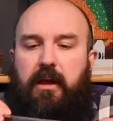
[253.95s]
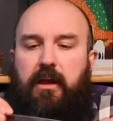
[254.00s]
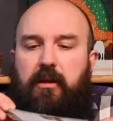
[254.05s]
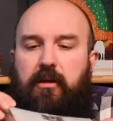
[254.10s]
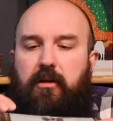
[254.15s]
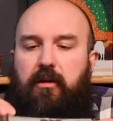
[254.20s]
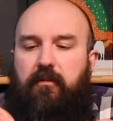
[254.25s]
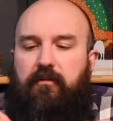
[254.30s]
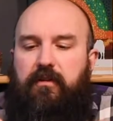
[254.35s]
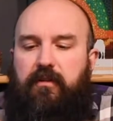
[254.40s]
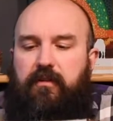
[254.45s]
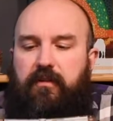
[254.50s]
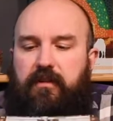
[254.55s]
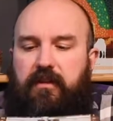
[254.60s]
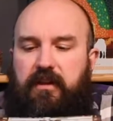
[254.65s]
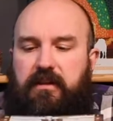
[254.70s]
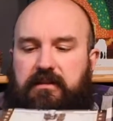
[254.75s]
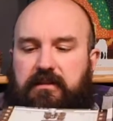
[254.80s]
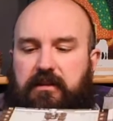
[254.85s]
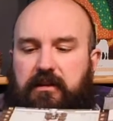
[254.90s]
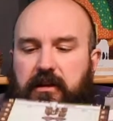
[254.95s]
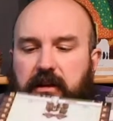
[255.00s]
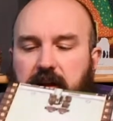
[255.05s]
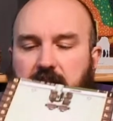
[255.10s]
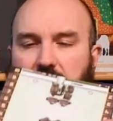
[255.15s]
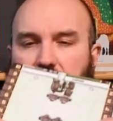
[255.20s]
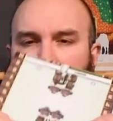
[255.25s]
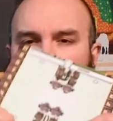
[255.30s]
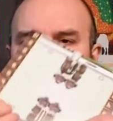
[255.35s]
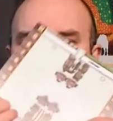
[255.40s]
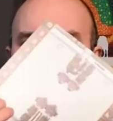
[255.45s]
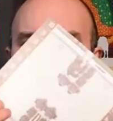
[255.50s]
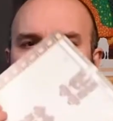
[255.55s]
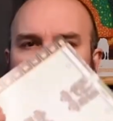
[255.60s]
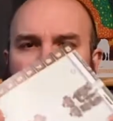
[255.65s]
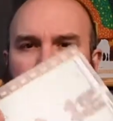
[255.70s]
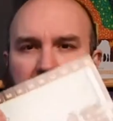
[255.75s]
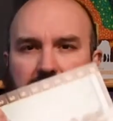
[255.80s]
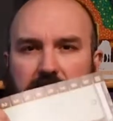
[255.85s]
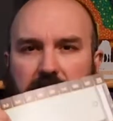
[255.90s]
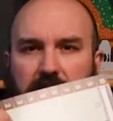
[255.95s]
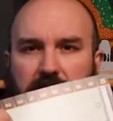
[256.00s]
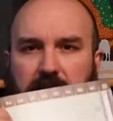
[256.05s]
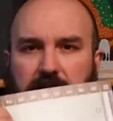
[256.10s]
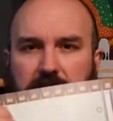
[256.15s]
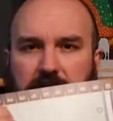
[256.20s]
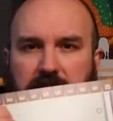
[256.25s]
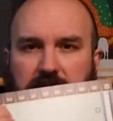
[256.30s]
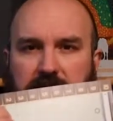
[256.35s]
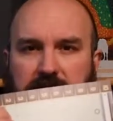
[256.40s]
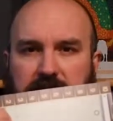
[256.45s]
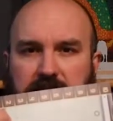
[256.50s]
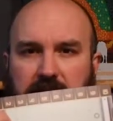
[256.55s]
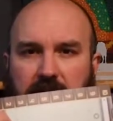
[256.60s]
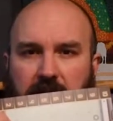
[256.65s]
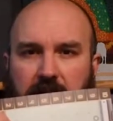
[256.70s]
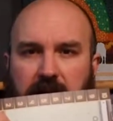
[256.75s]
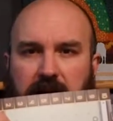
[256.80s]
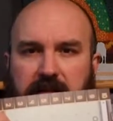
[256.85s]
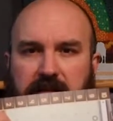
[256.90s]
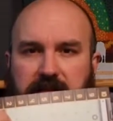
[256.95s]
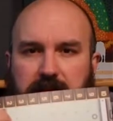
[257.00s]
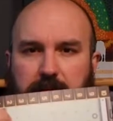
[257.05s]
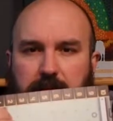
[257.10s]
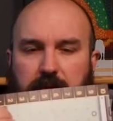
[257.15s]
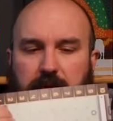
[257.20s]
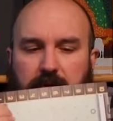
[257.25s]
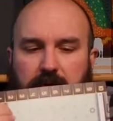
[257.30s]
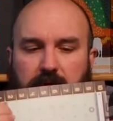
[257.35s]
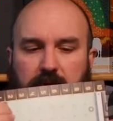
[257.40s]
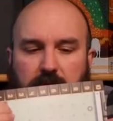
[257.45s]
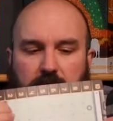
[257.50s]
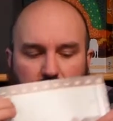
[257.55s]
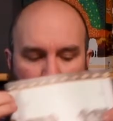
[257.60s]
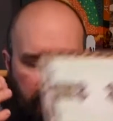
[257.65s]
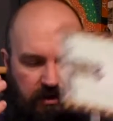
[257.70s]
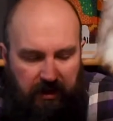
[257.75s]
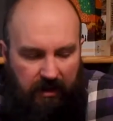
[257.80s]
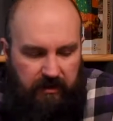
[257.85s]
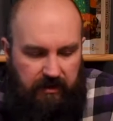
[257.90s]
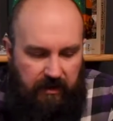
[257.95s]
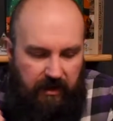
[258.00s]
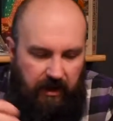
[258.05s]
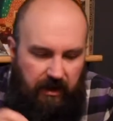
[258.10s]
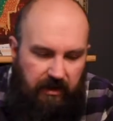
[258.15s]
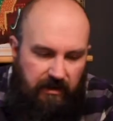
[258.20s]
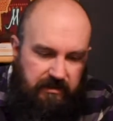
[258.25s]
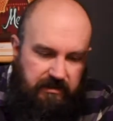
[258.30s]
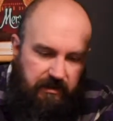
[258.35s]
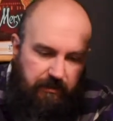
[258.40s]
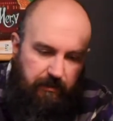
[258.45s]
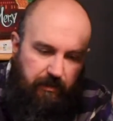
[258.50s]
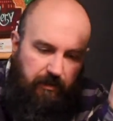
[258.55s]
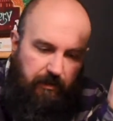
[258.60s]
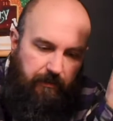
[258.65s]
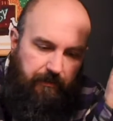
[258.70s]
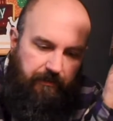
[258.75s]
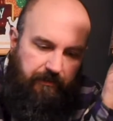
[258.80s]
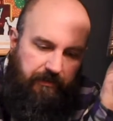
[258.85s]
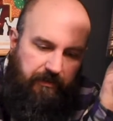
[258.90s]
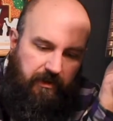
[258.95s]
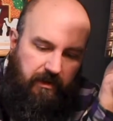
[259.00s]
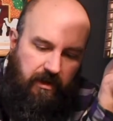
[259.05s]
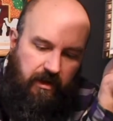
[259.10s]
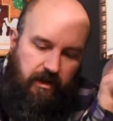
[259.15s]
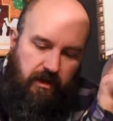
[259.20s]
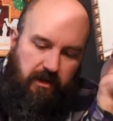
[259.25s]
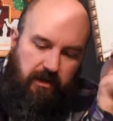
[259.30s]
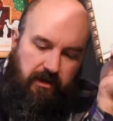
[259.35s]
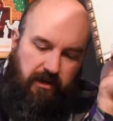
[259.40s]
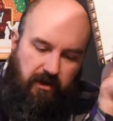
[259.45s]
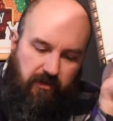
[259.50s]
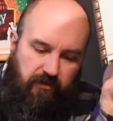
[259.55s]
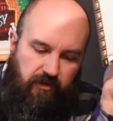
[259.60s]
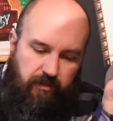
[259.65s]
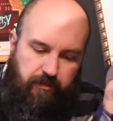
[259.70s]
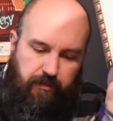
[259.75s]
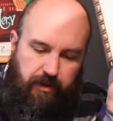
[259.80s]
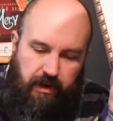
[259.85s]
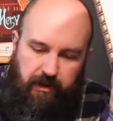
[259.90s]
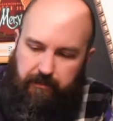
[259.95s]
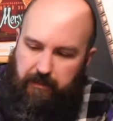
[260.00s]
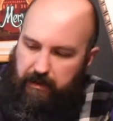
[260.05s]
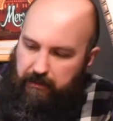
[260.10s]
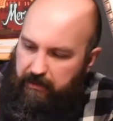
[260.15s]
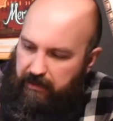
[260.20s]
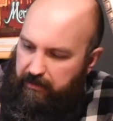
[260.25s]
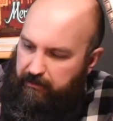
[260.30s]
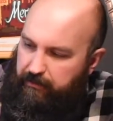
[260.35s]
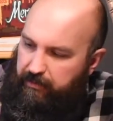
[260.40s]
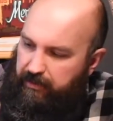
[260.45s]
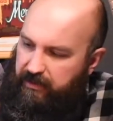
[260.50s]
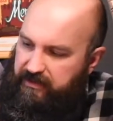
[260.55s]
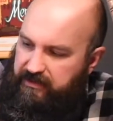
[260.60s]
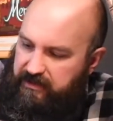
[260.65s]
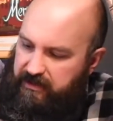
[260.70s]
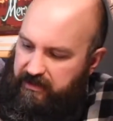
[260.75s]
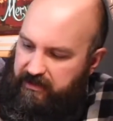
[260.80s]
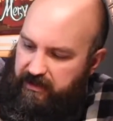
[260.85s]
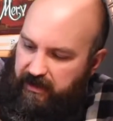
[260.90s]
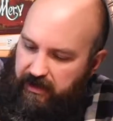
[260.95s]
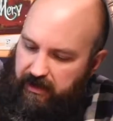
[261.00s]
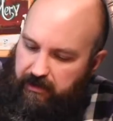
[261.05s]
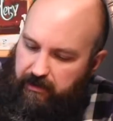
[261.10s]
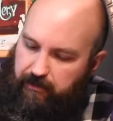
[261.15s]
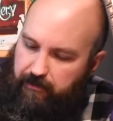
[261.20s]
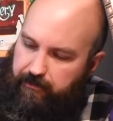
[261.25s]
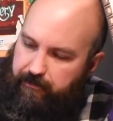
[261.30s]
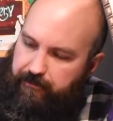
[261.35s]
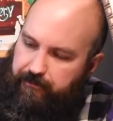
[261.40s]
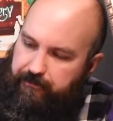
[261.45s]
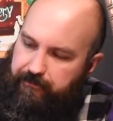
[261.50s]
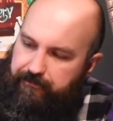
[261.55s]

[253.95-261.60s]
You have different things that you can get, like these cog symbols. When you get the cog symbol covered by maybe placing a tile,